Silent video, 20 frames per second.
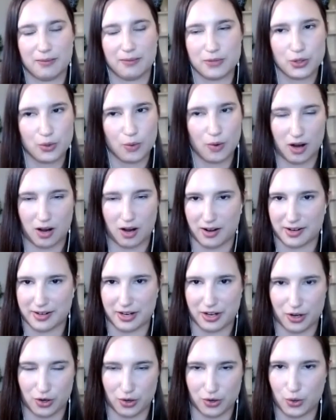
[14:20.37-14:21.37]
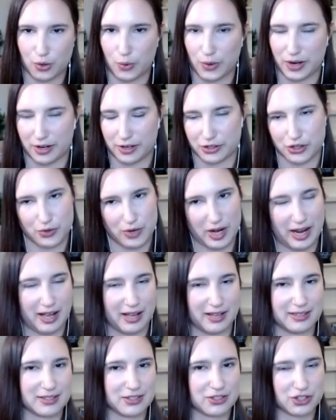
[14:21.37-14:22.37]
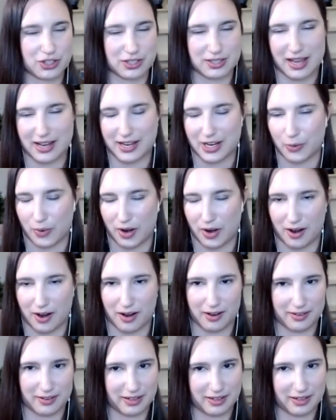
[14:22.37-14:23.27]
who are, queer, trans, just anywhere,